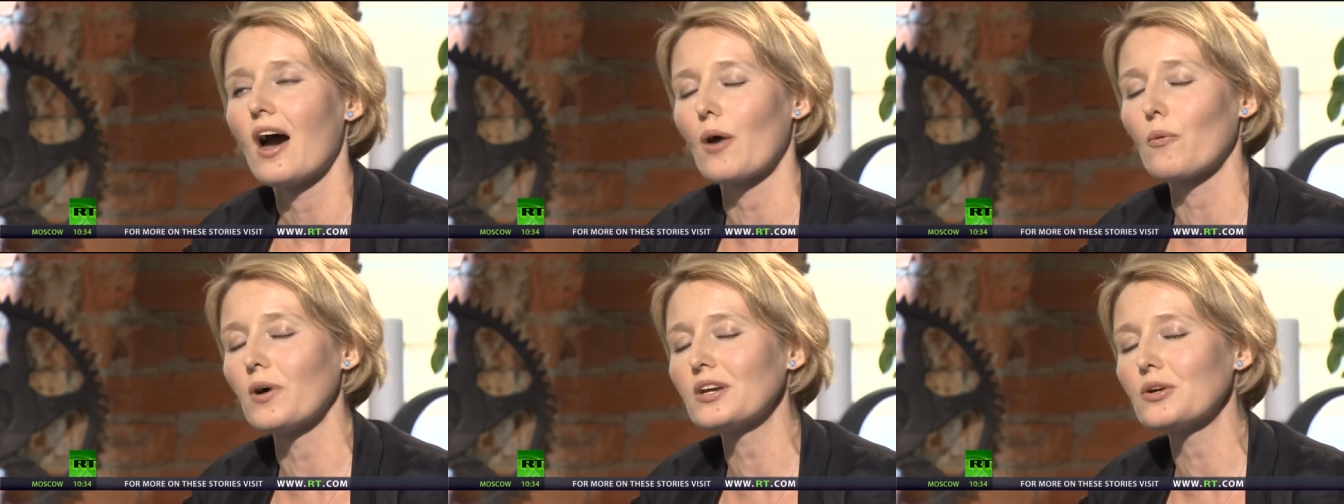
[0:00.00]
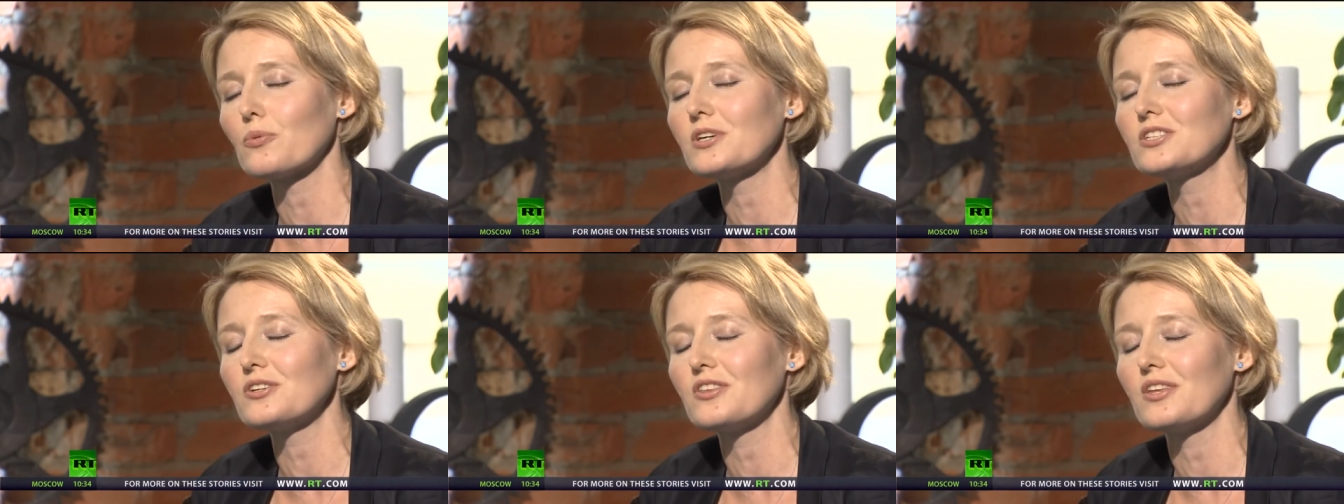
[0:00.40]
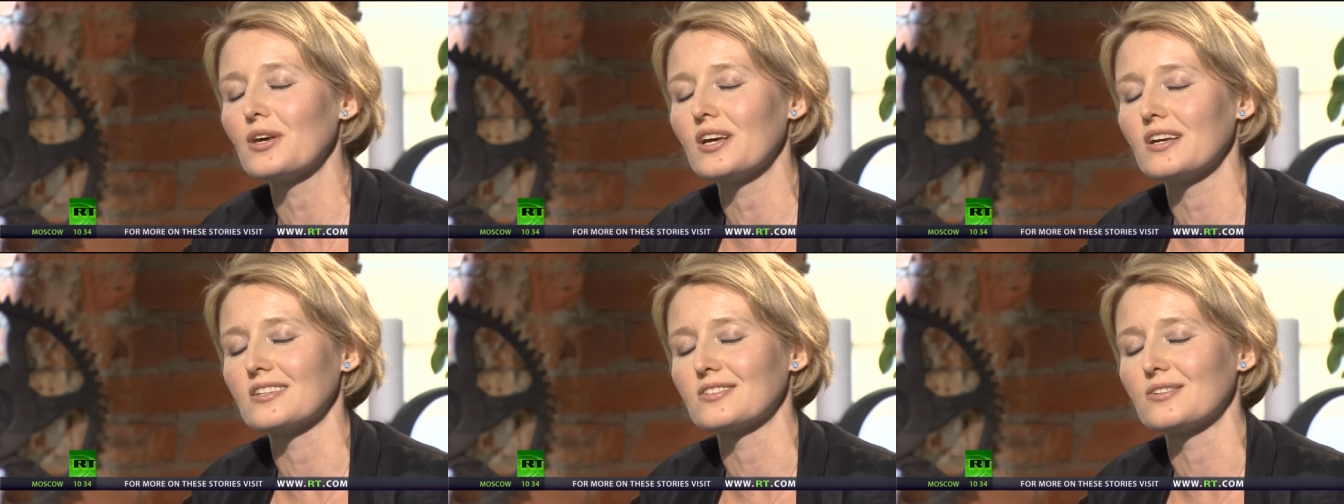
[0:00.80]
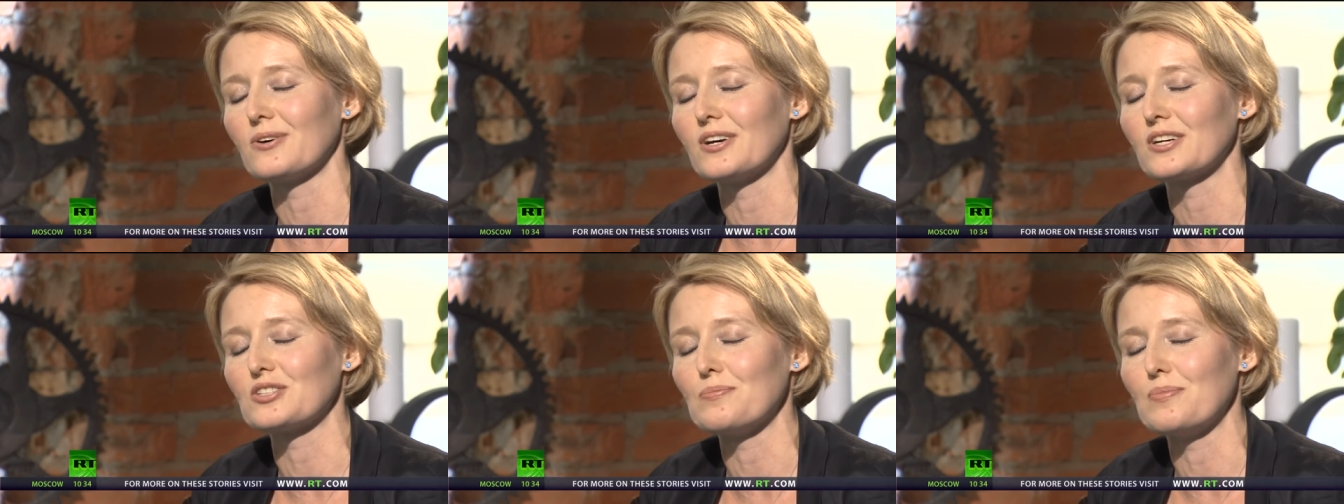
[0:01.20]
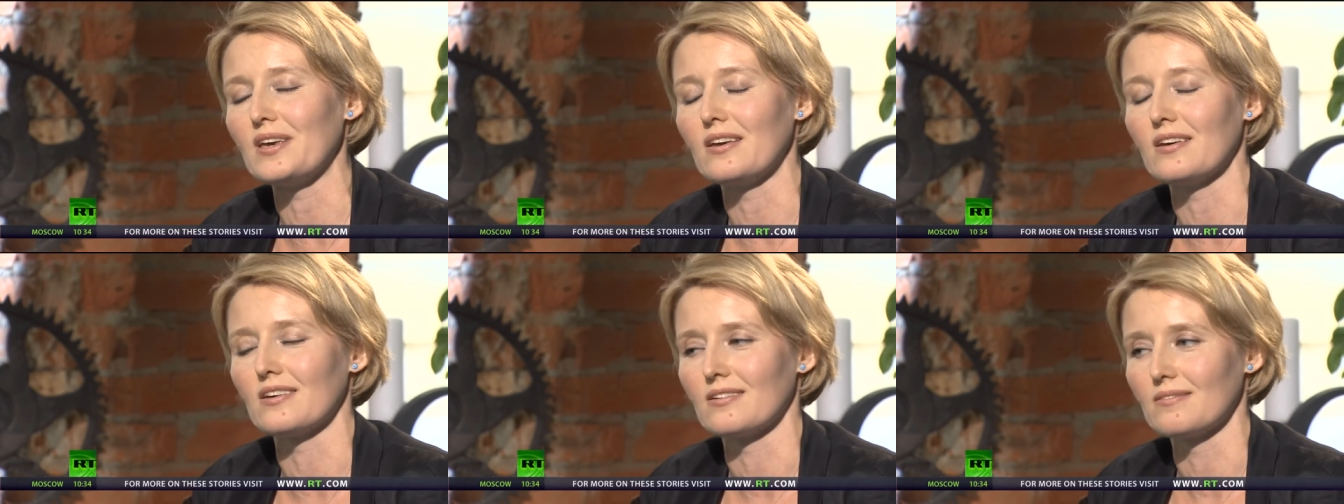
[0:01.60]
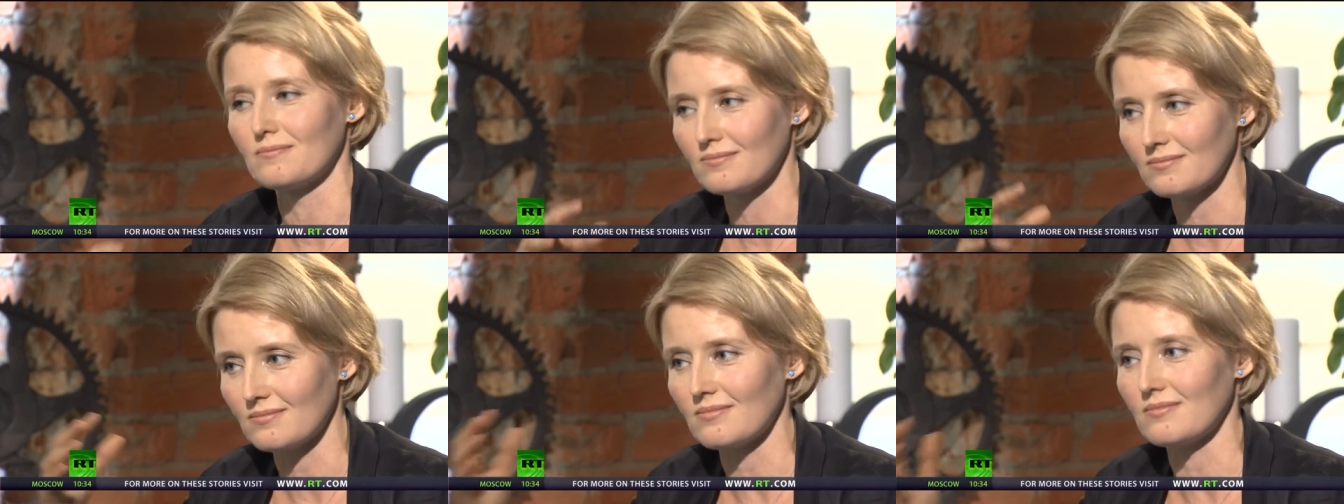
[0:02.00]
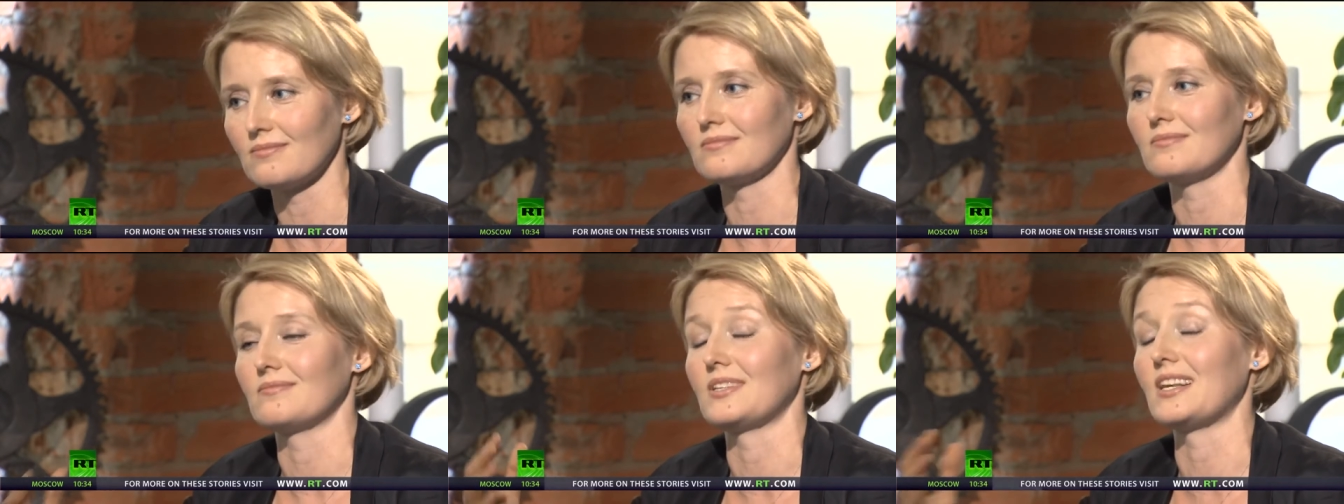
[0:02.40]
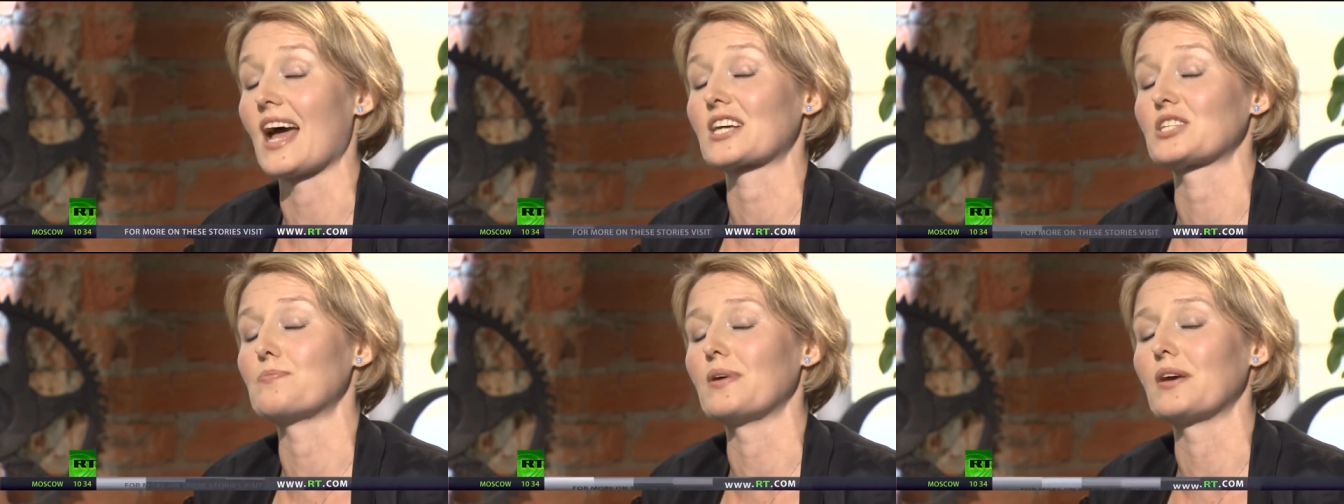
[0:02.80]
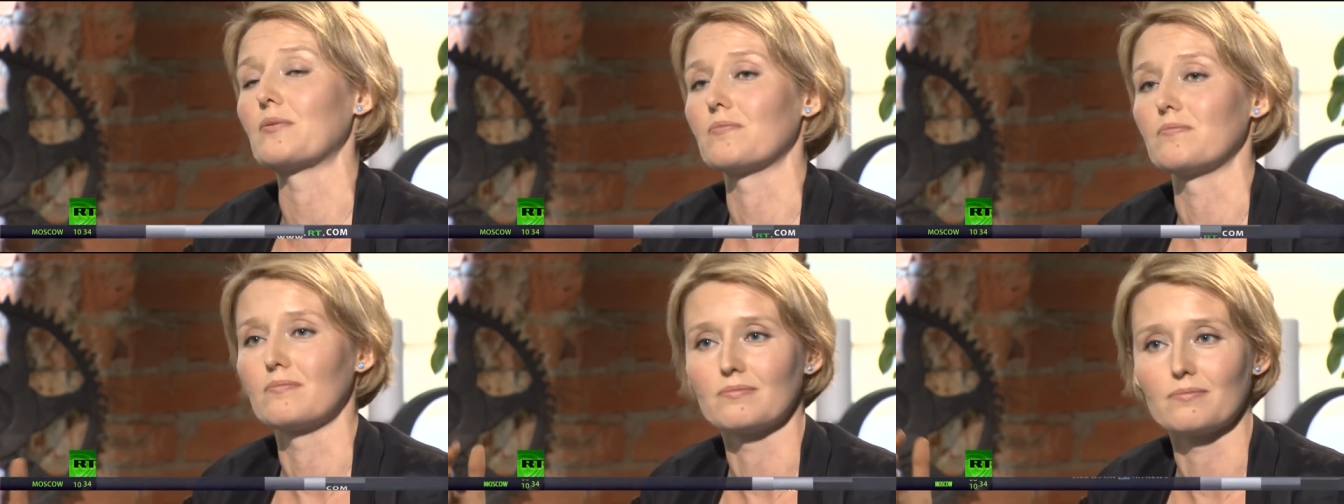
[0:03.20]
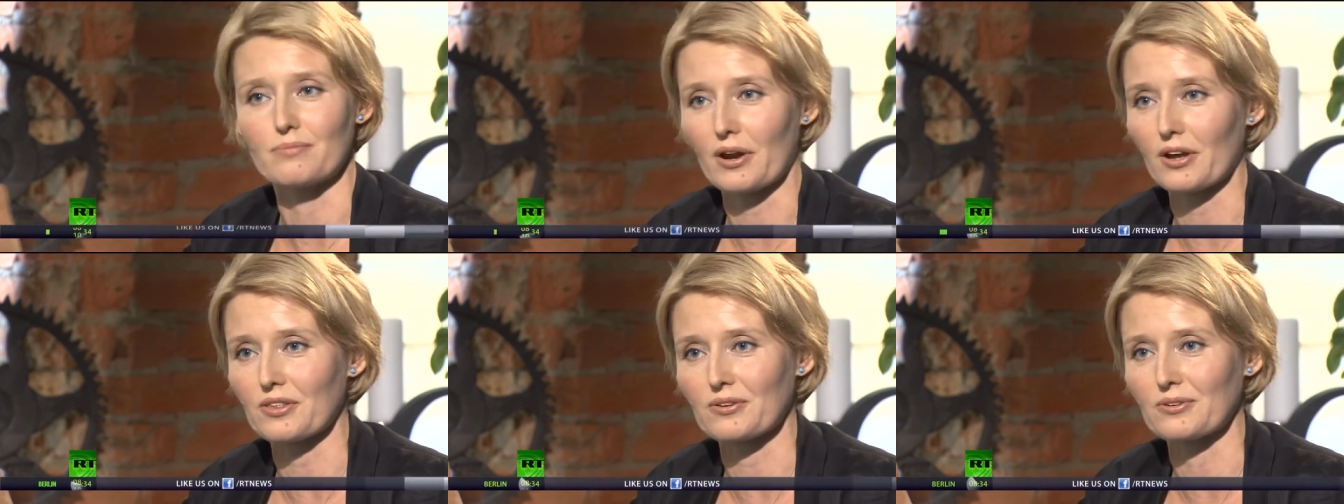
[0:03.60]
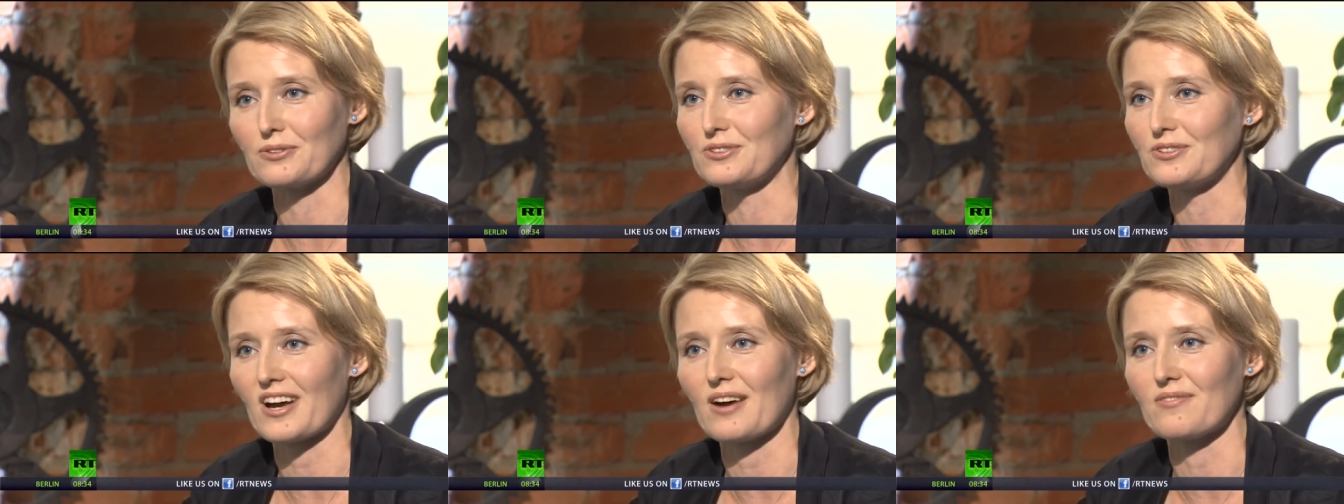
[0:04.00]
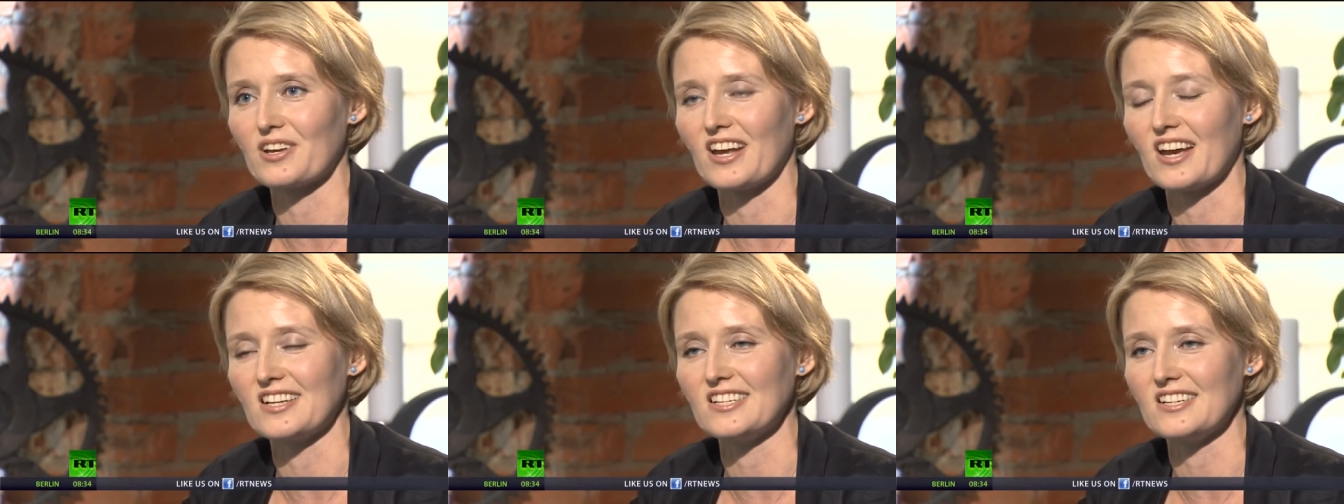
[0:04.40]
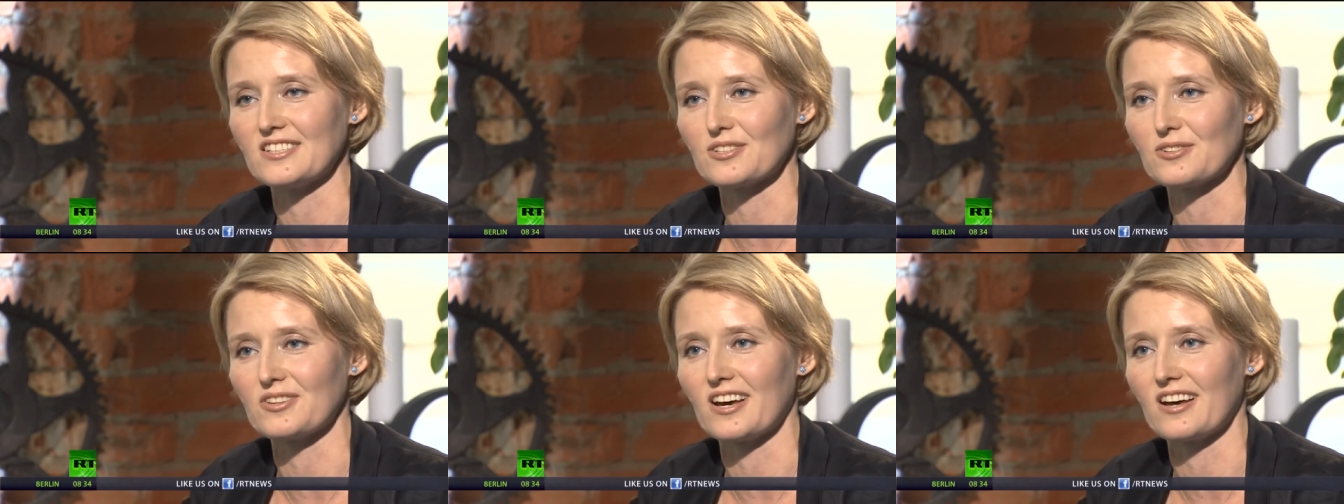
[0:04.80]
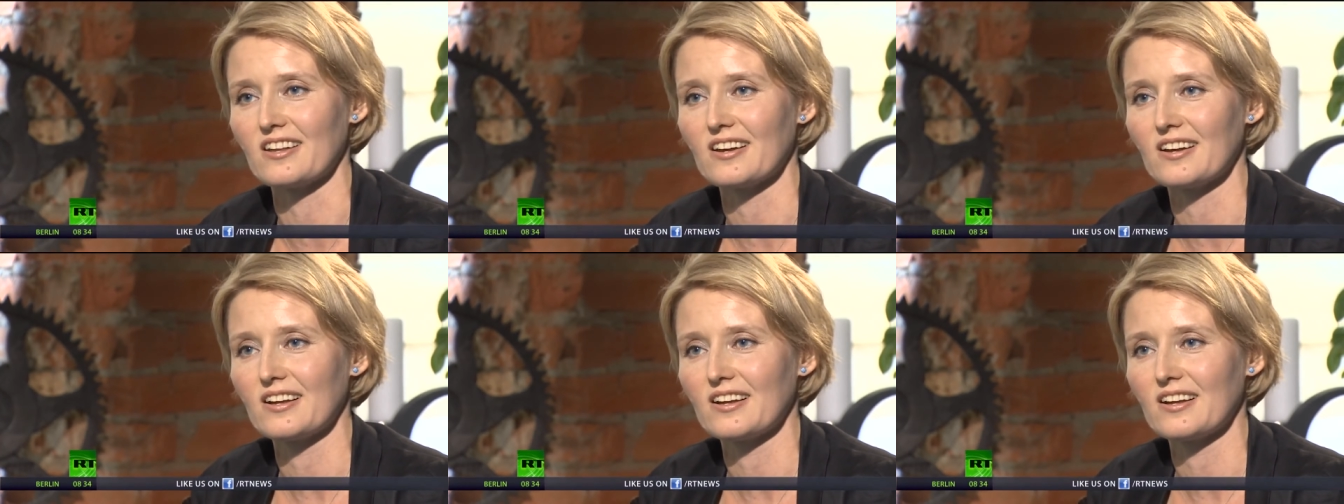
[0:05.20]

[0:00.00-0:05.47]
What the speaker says: I wonder, what do you think is going to be the next big breakthrough? Do you have any ideas on that?